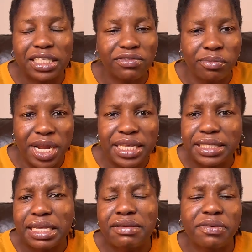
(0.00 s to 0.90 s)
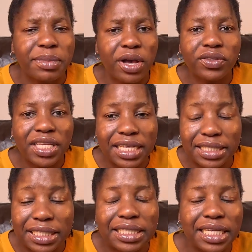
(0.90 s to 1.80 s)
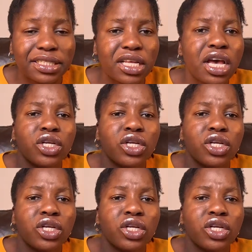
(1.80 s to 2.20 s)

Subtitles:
from nursing, from healthcare assistance